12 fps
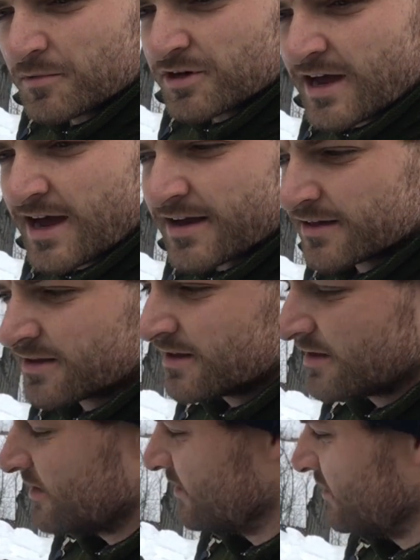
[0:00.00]
your attic,
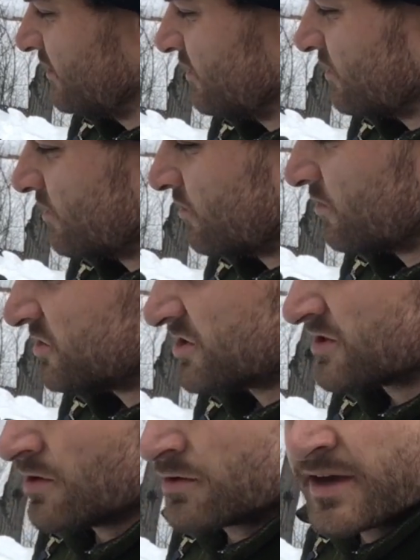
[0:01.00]
which
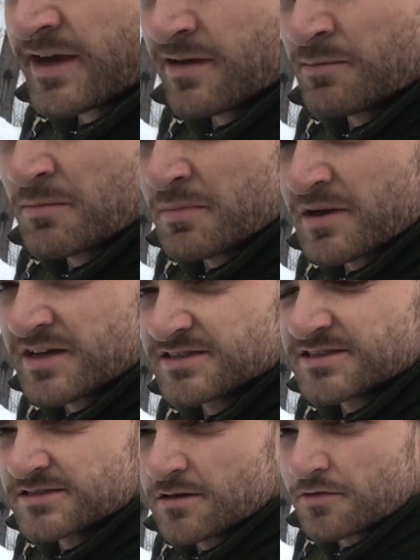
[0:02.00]
is okay, but because
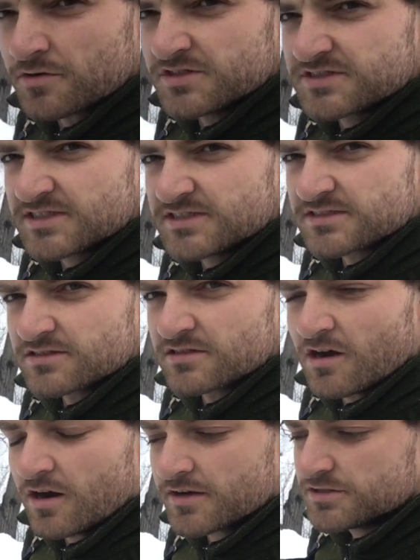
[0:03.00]
this is a three season
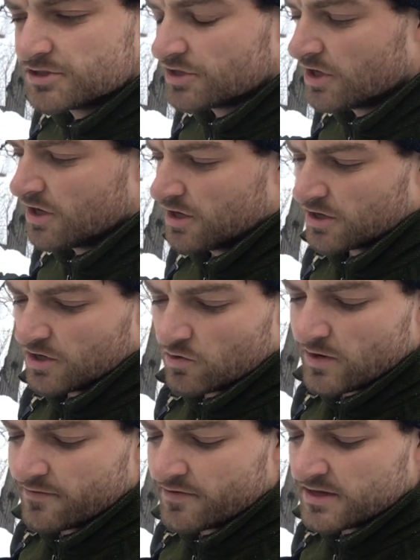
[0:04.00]
cottage, you don't
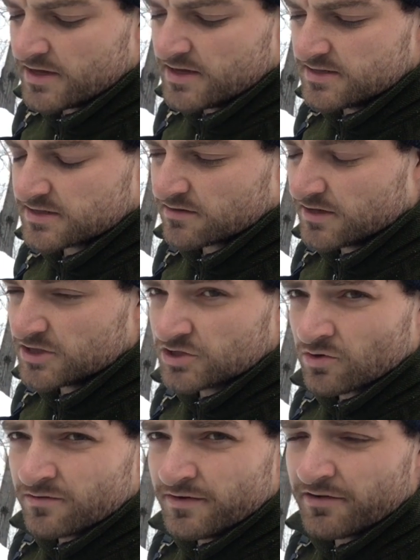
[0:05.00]
have any insulation
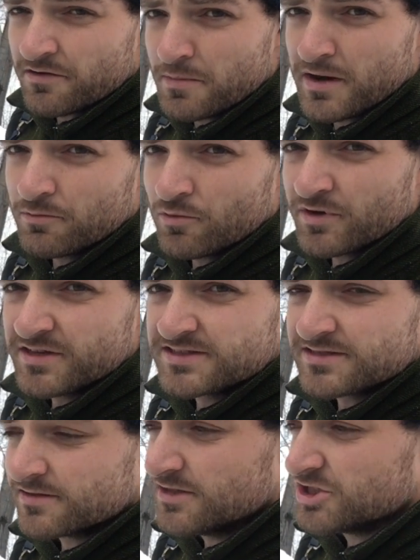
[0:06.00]
or very minimal
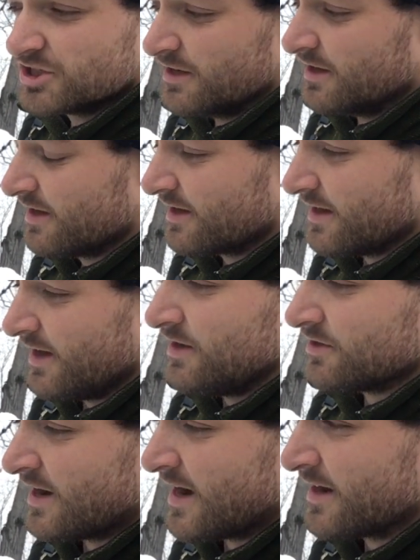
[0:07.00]
insulation in
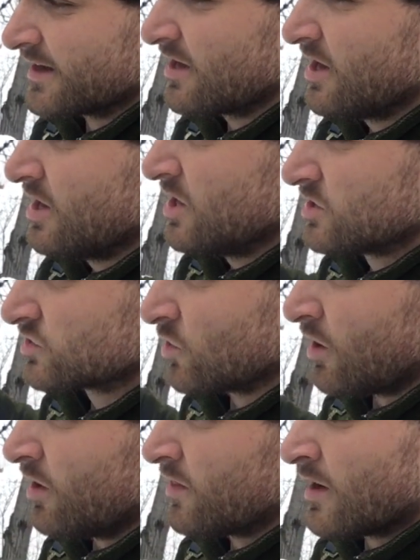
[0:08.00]
your attic. So
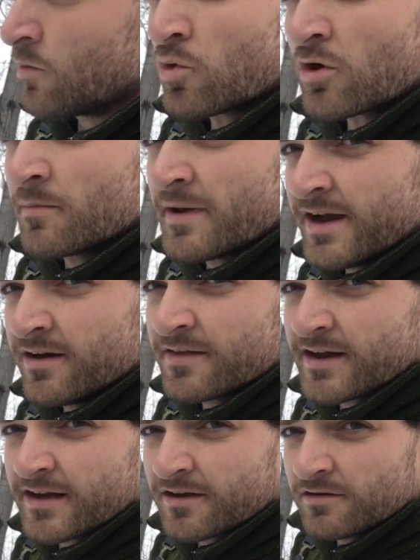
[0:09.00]
all that warm air
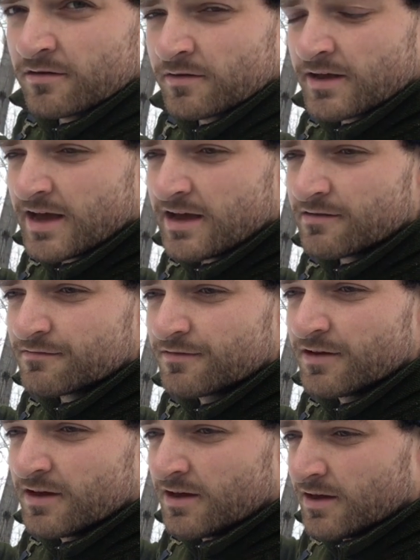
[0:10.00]
that I currently have
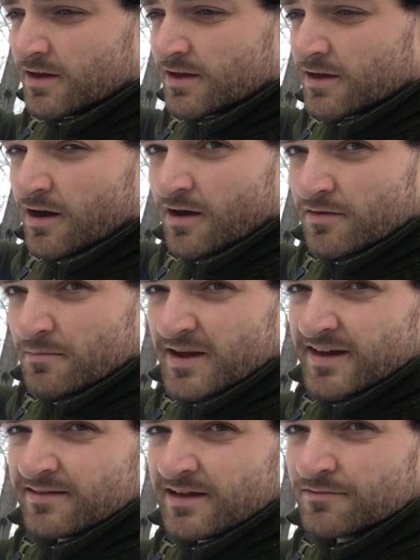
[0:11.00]
on the
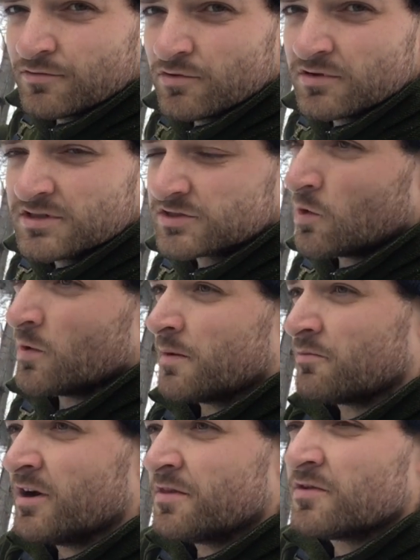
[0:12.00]
main level is going
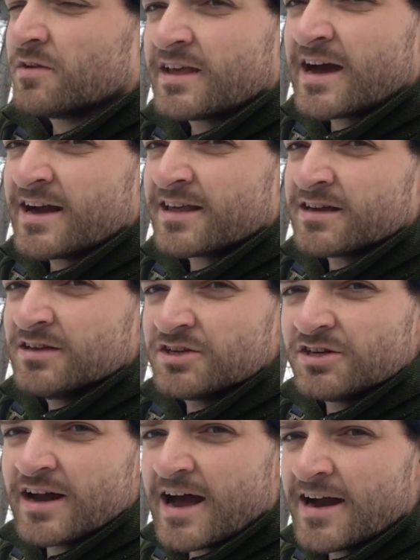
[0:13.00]
up right through the attic
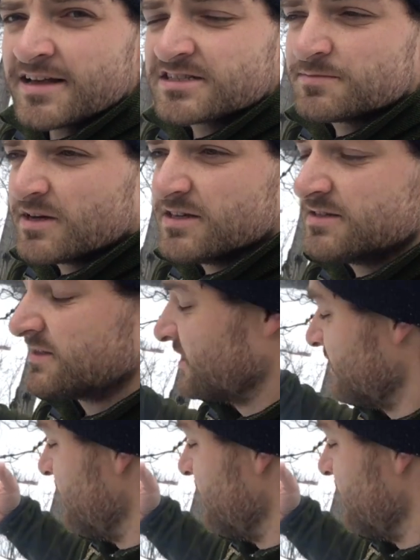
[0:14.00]
into your attic space,